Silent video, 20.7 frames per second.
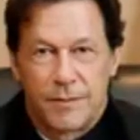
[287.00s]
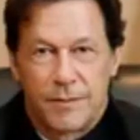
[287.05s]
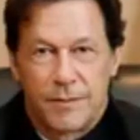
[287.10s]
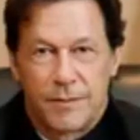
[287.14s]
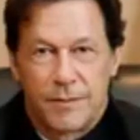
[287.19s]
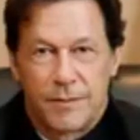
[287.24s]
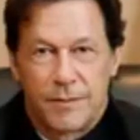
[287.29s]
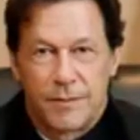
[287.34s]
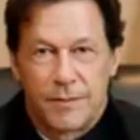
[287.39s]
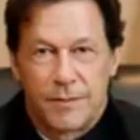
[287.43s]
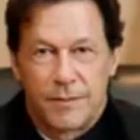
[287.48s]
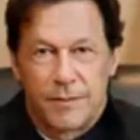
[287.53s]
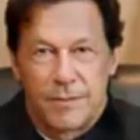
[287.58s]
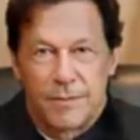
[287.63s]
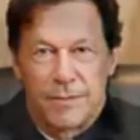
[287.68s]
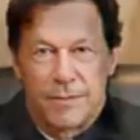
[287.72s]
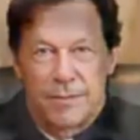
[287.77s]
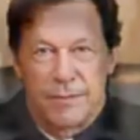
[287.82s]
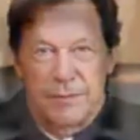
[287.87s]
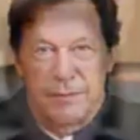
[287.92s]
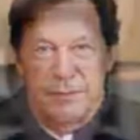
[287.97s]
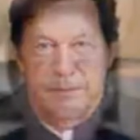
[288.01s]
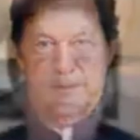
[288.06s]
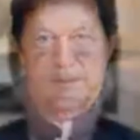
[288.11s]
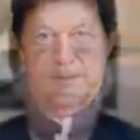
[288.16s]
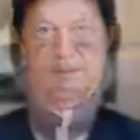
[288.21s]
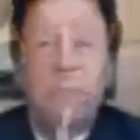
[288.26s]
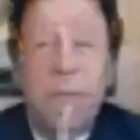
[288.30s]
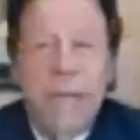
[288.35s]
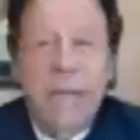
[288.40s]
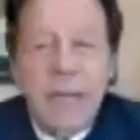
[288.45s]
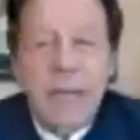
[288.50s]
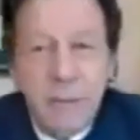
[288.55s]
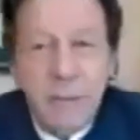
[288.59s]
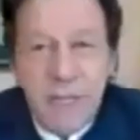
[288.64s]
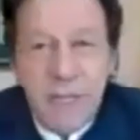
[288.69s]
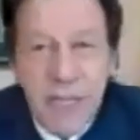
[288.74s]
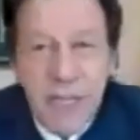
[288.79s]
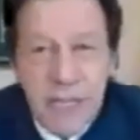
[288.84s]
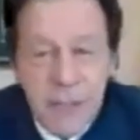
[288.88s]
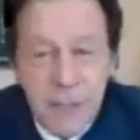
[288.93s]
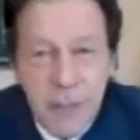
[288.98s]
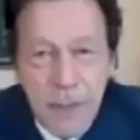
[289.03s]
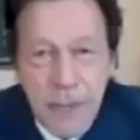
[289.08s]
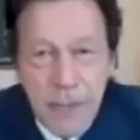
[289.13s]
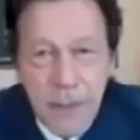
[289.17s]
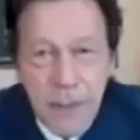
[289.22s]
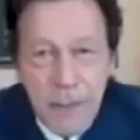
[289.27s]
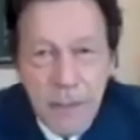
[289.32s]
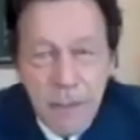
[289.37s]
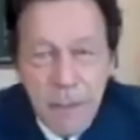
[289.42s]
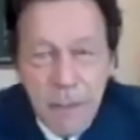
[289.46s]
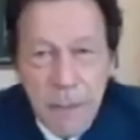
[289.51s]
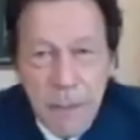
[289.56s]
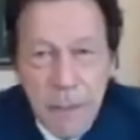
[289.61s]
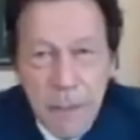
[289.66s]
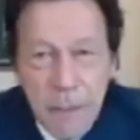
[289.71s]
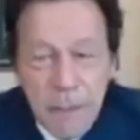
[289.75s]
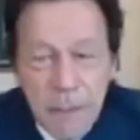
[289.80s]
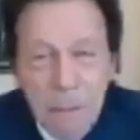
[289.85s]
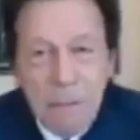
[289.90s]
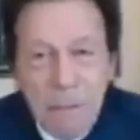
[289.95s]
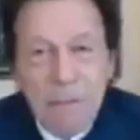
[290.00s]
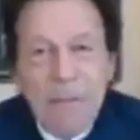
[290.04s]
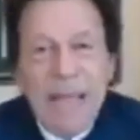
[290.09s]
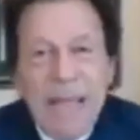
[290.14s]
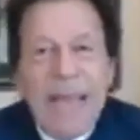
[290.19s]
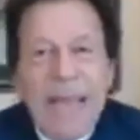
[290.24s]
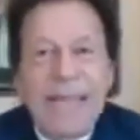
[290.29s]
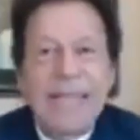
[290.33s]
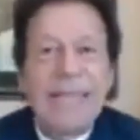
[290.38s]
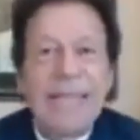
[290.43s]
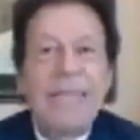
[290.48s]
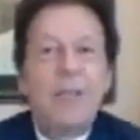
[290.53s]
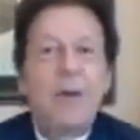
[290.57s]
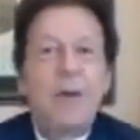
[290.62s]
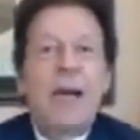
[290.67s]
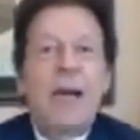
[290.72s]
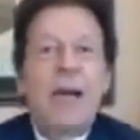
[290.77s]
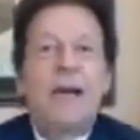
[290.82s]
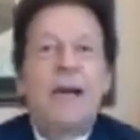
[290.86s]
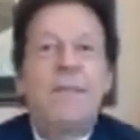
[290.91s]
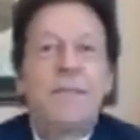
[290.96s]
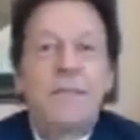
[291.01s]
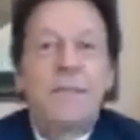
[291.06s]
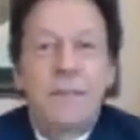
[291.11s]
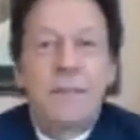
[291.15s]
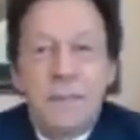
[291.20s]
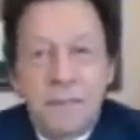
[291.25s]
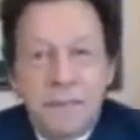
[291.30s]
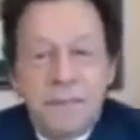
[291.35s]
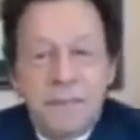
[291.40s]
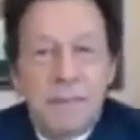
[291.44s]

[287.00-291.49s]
And so every Muslim becomes suspect. And then you have